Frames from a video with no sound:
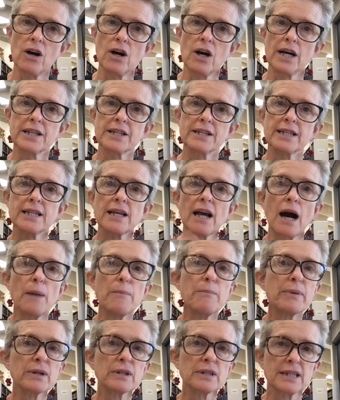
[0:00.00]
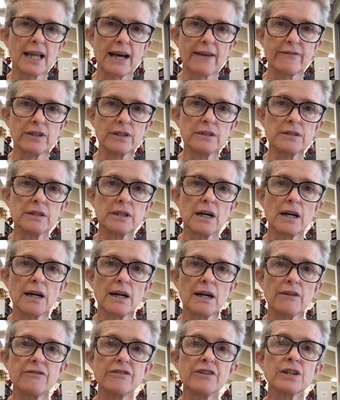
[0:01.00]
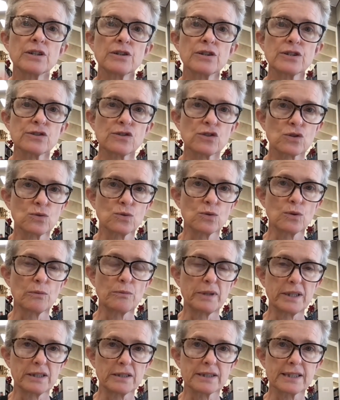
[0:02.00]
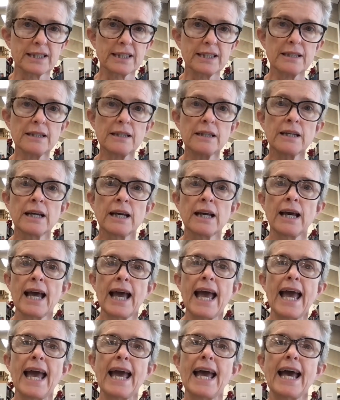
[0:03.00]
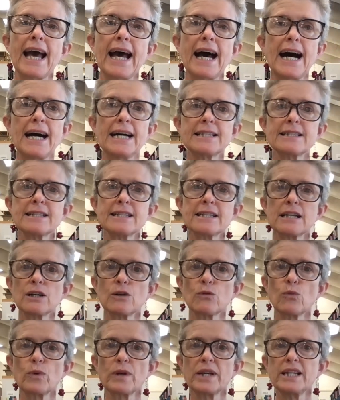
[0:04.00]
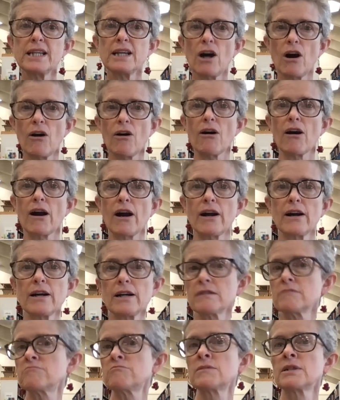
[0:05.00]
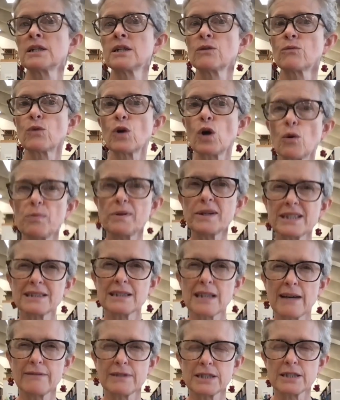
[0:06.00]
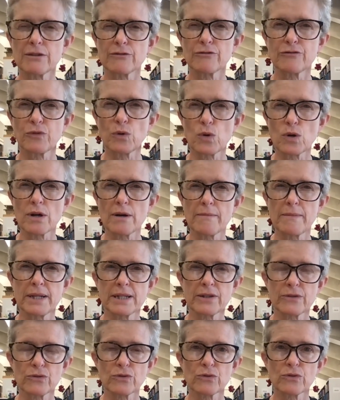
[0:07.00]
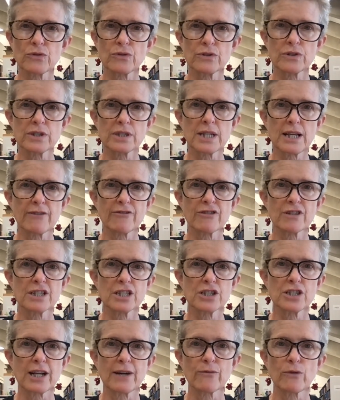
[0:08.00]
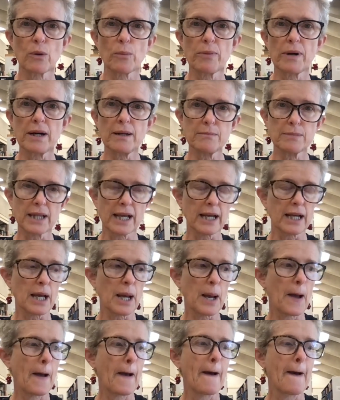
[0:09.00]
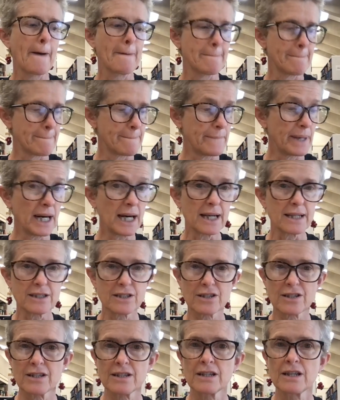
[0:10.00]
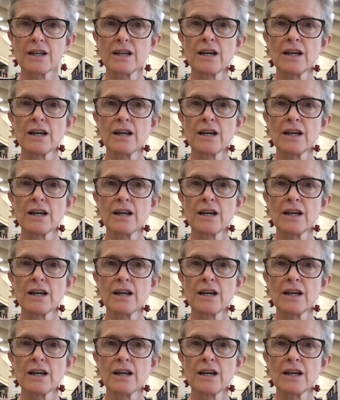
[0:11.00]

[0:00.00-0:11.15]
on the upper level of the school building. And we're open 11 to 4 Monday through Thursday for the general public. But